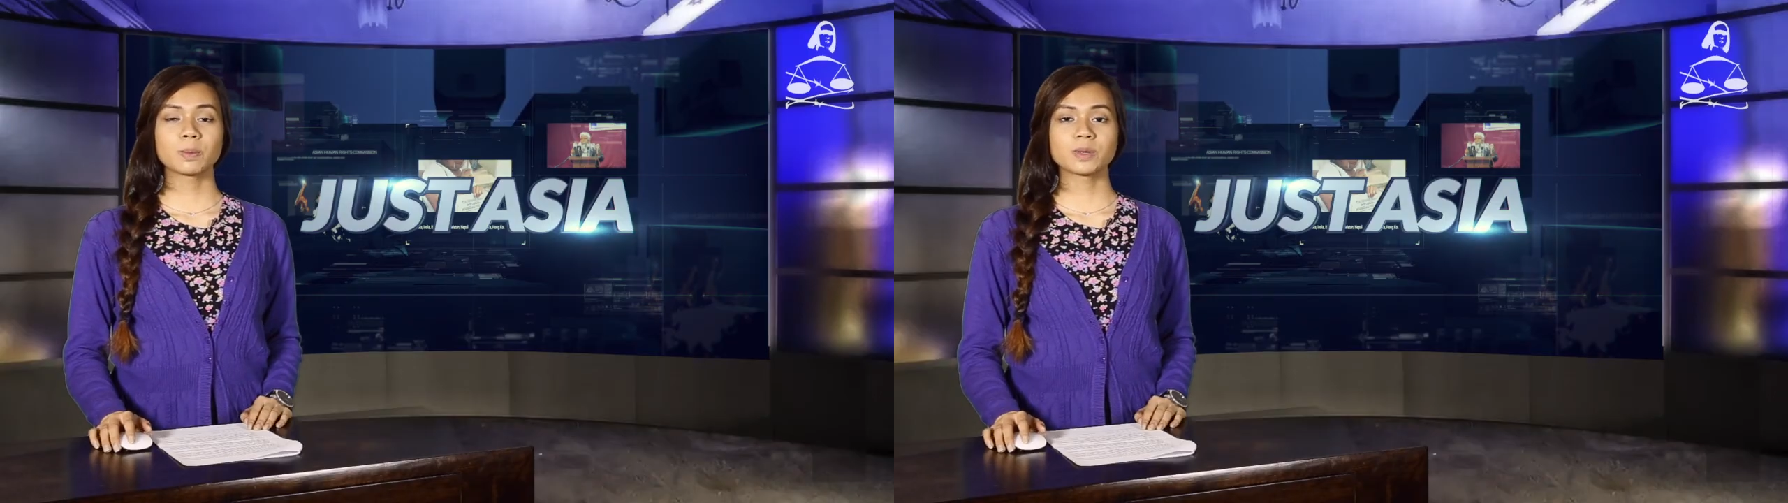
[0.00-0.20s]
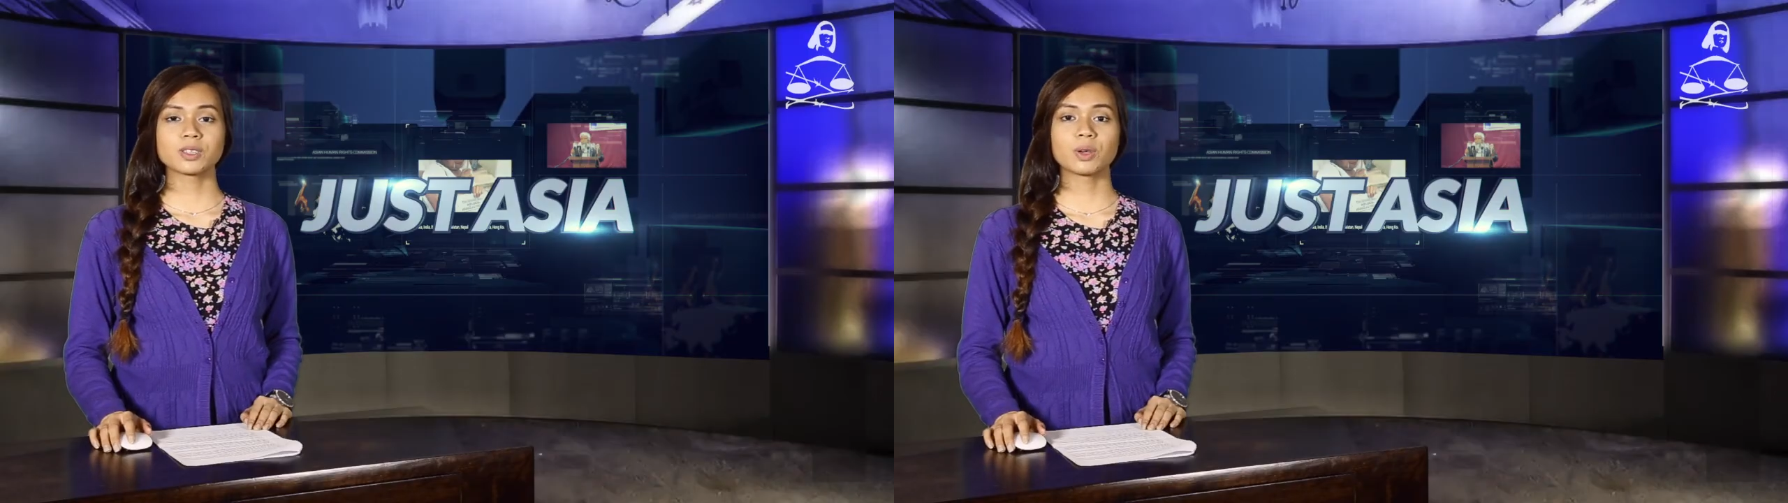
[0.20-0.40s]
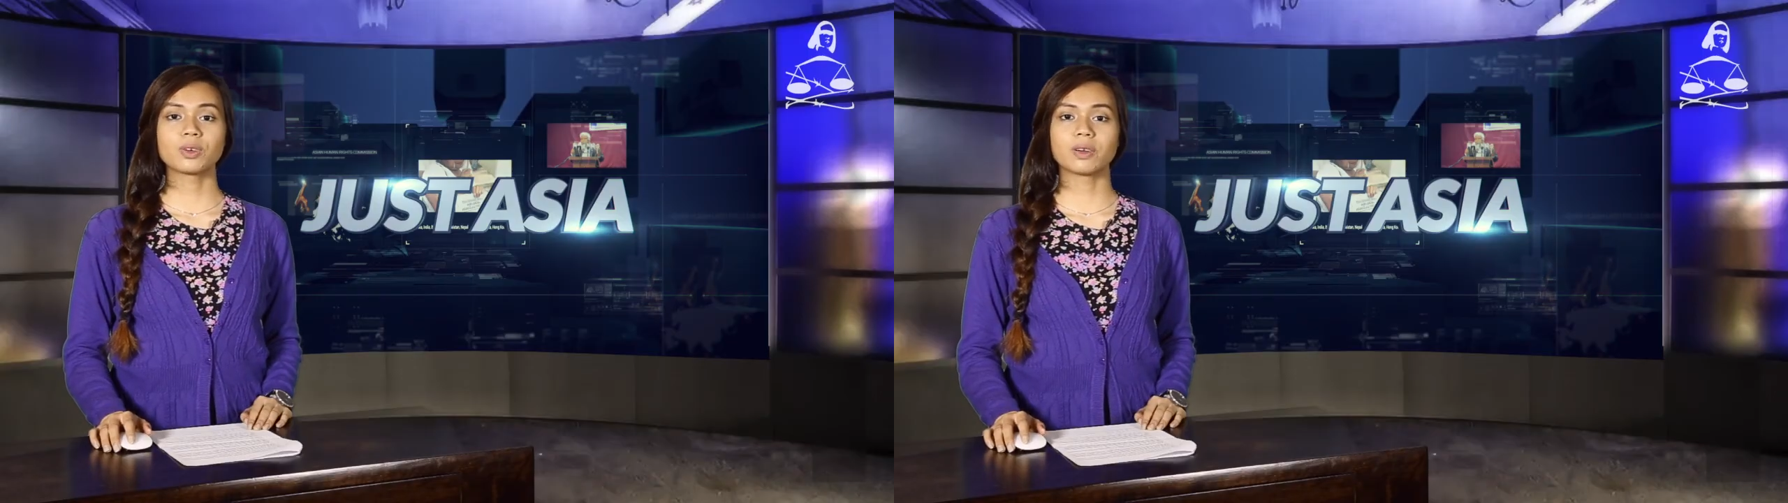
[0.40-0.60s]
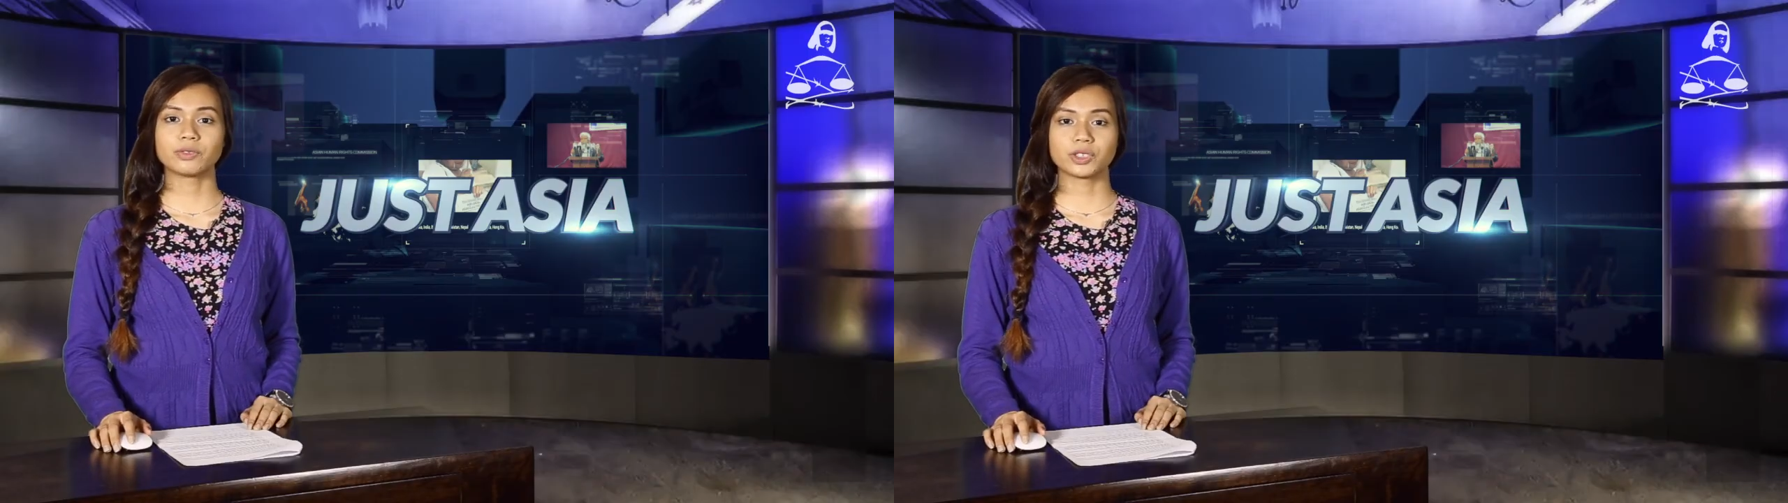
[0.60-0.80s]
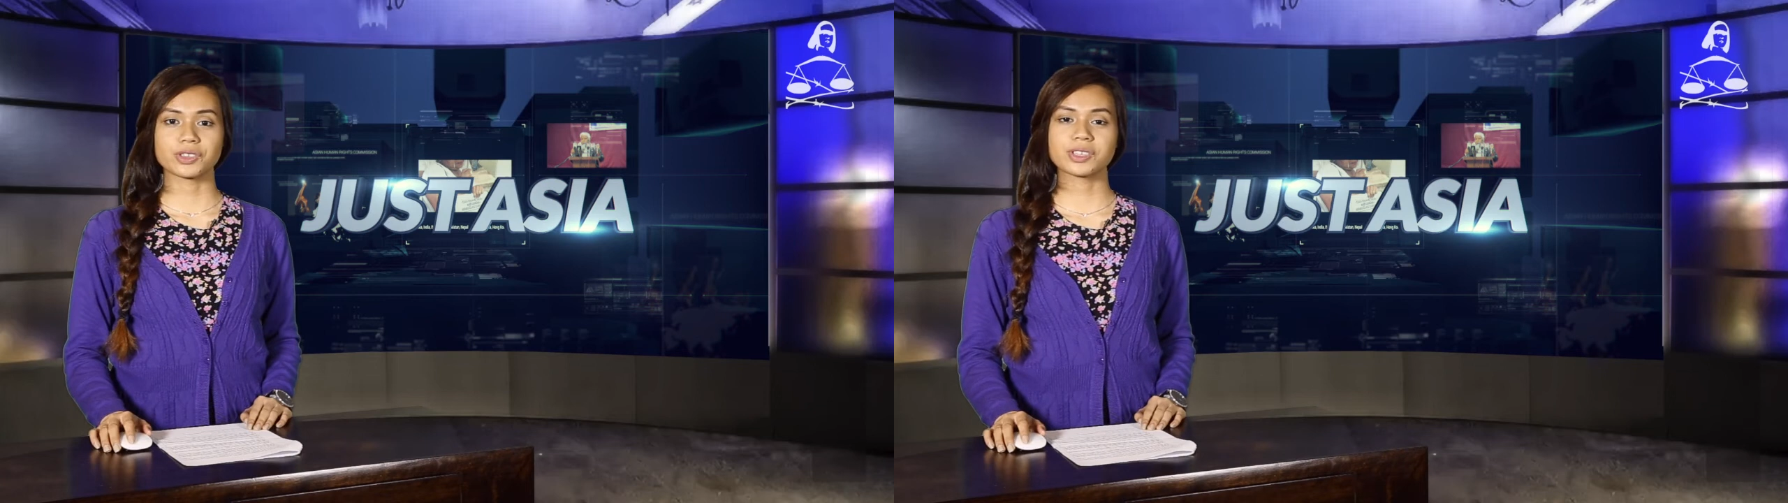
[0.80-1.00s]
episode
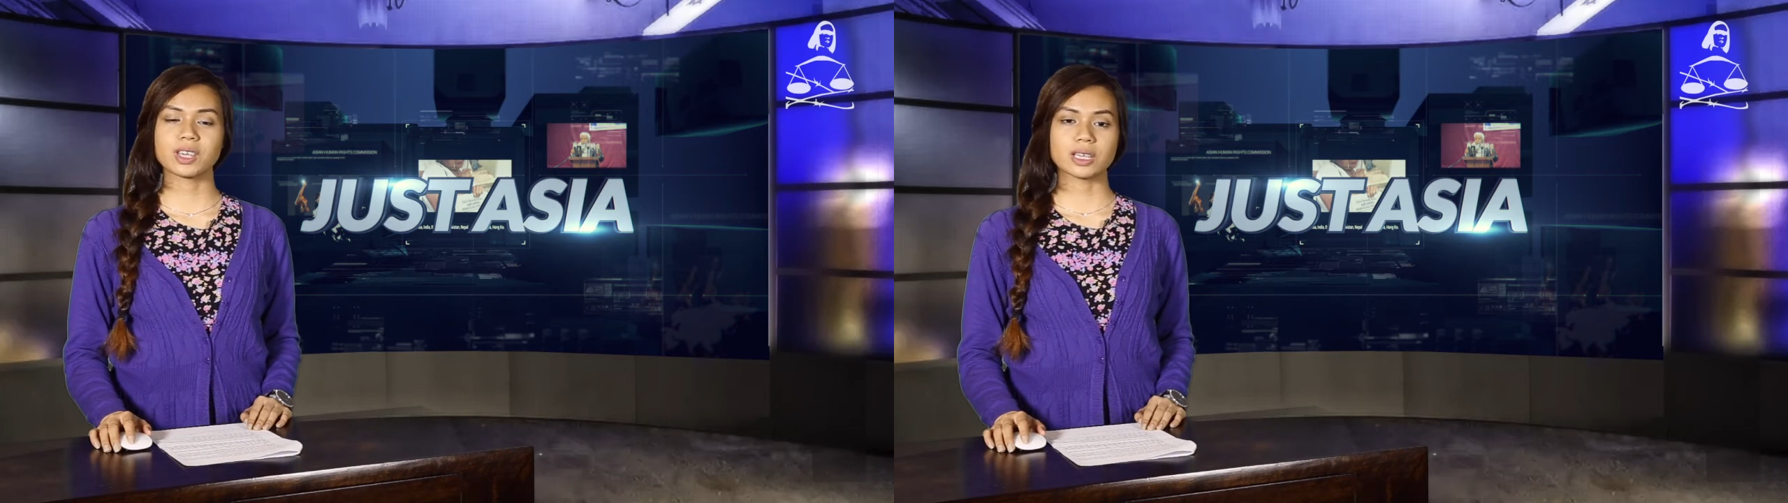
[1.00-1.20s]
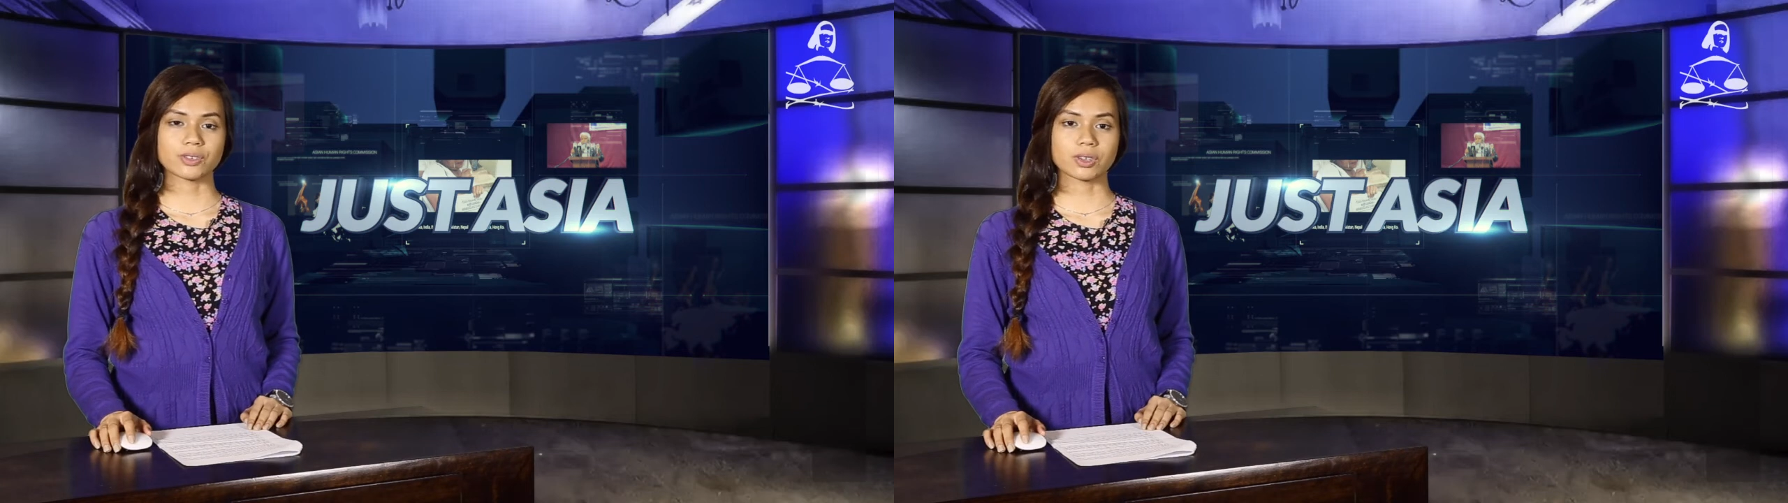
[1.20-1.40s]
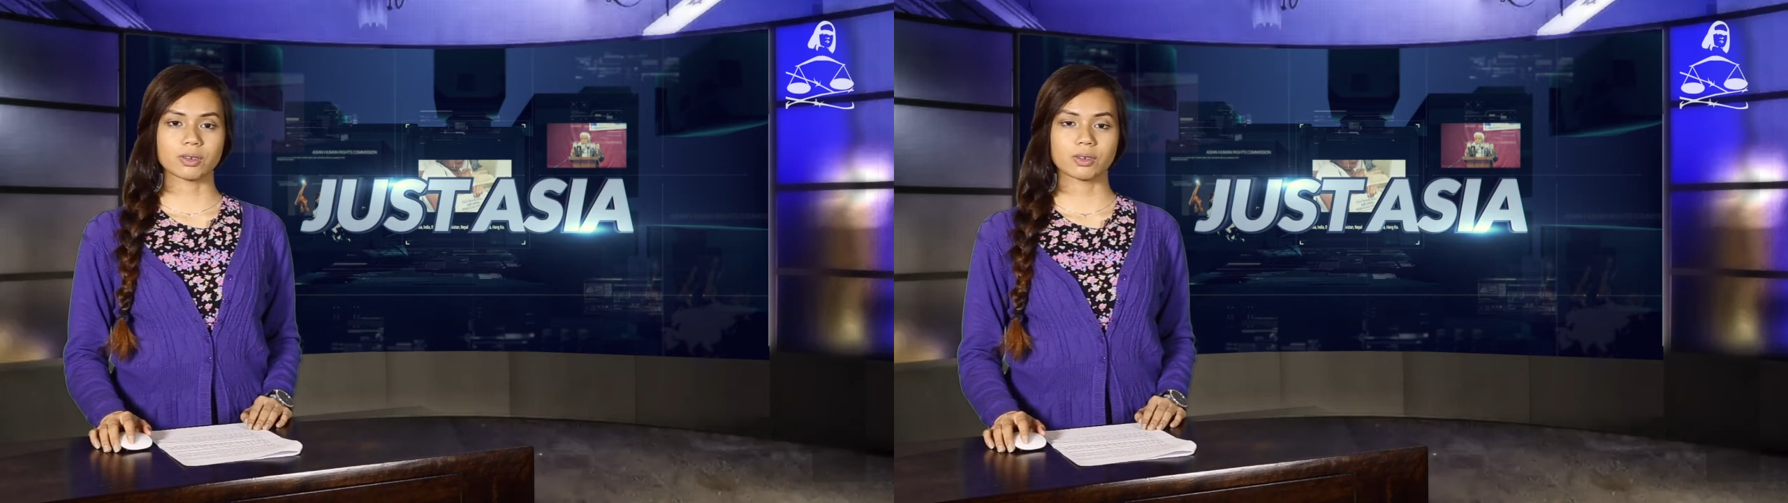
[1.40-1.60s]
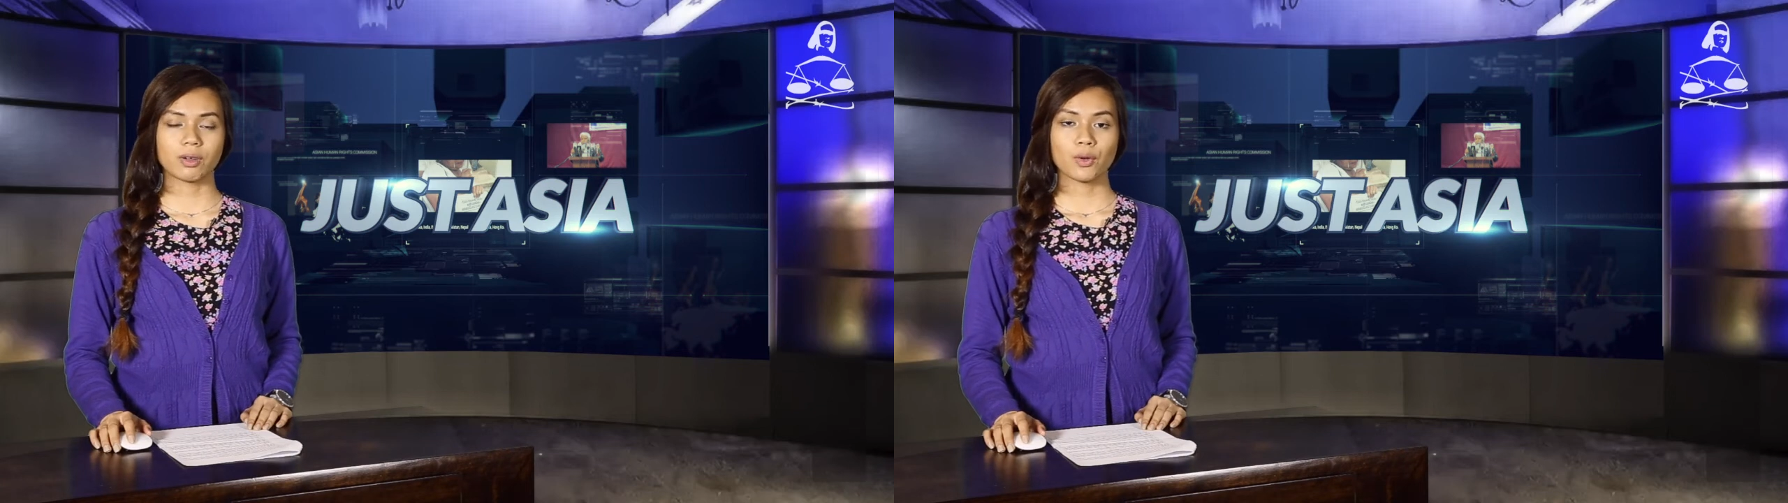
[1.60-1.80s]
of Just Asia.